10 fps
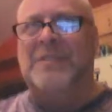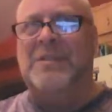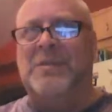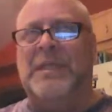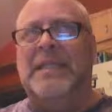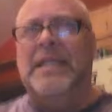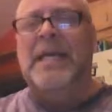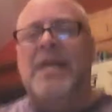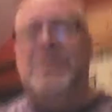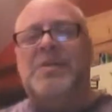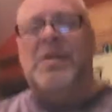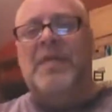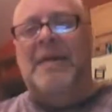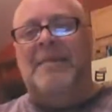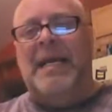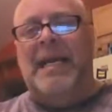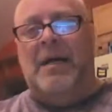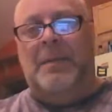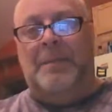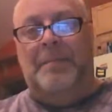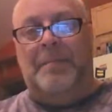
this week, so that might help.